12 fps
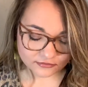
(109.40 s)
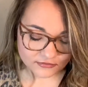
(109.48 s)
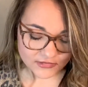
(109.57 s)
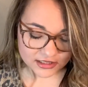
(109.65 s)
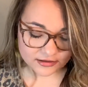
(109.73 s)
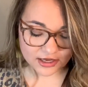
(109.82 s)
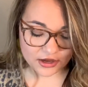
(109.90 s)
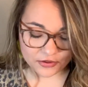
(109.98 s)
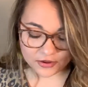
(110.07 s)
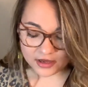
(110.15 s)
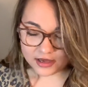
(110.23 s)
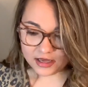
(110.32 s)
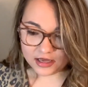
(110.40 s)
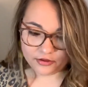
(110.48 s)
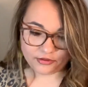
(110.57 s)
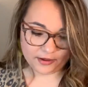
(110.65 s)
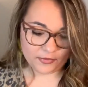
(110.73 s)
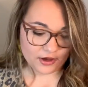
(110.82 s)
So
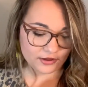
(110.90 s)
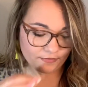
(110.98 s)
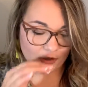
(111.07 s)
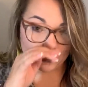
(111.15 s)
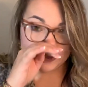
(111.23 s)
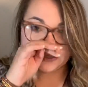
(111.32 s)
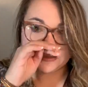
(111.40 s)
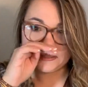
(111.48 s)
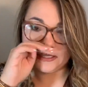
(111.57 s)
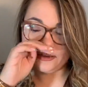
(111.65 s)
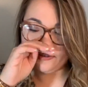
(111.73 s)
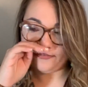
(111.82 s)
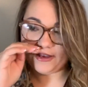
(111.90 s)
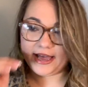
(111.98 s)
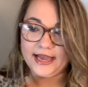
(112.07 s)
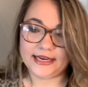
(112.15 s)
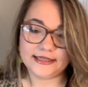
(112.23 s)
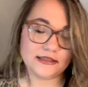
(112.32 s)
they both fought this
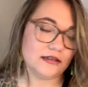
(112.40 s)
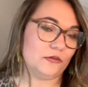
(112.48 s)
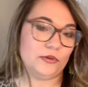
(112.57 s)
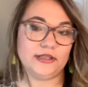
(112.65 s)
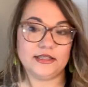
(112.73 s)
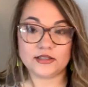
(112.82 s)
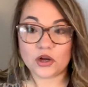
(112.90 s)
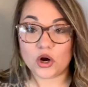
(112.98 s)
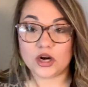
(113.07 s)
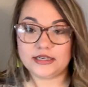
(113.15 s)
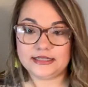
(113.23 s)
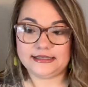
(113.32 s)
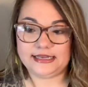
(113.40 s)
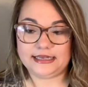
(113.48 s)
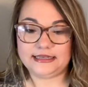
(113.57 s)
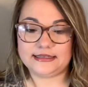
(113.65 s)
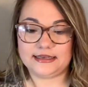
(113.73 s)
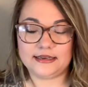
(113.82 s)
fight with this heart
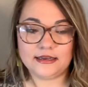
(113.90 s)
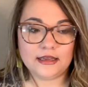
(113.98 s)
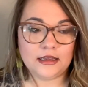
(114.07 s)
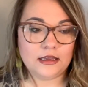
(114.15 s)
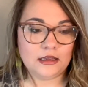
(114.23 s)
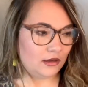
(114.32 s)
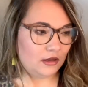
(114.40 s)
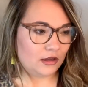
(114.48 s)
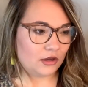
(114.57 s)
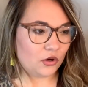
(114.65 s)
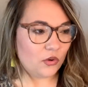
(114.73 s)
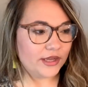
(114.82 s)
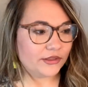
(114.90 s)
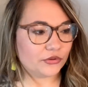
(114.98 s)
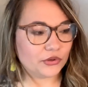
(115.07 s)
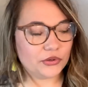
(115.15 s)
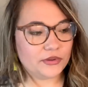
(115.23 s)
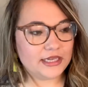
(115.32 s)
disease, and going
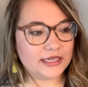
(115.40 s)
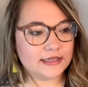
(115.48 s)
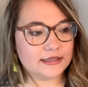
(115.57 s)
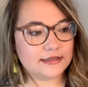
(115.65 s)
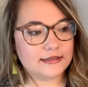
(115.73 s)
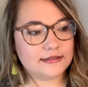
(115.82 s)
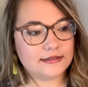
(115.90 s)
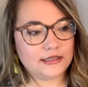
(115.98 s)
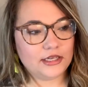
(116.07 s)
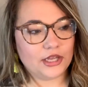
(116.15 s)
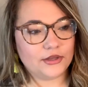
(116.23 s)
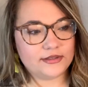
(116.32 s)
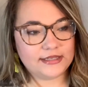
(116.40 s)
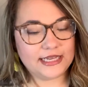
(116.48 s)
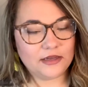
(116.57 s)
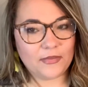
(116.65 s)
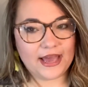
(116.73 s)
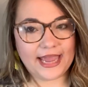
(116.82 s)
through this, you know, seeing
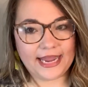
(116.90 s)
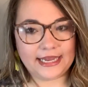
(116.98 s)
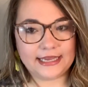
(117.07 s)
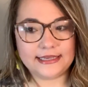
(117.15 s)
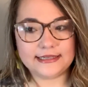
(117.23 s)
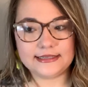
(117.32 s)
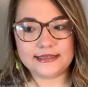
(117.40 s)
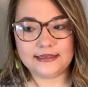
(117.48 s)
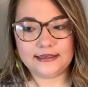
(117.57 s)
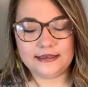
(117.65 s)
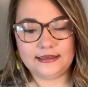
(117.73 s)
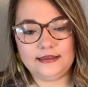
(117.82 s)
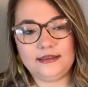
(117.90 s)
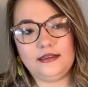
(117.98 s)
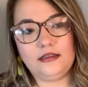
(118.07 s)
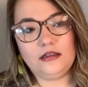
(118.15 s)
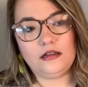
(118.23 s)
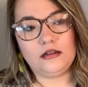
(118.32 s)
my aunt,
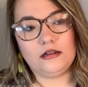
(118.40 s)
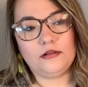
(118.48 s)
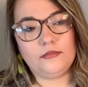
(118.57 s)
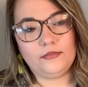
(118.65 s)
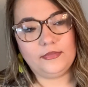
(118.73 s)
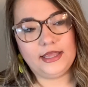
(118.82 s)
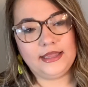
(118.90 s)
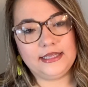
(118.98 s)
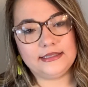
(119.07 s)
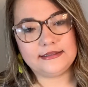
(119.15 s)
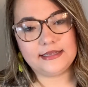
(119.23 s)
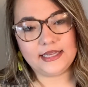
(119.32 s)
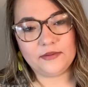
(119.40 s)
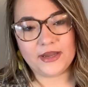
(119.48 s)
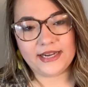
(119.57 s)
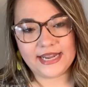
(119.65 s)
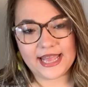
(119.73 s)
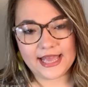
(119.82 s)
and then seeing my
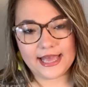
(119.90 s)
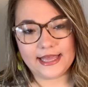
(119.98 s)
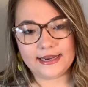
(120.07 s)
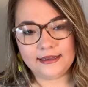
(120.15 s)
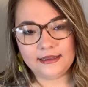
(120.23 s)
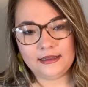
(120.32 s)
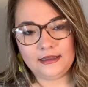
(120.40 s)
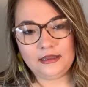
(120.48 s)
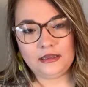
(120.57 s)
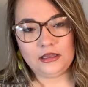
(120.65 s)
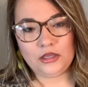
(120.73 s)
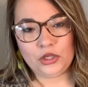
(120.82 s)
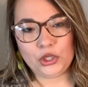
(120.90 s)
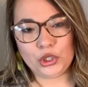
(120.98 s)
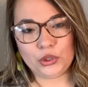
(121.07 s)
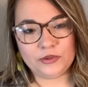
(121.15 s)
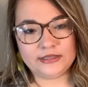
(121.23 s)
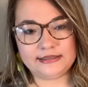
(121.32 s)
dad,
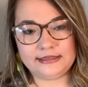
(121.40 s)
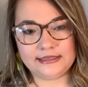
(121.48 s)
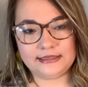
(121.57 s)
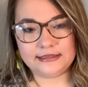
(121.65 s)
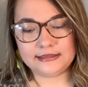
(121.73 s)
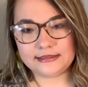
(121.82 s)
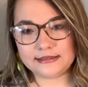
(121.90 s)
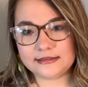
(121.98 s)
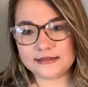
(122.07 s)
who was this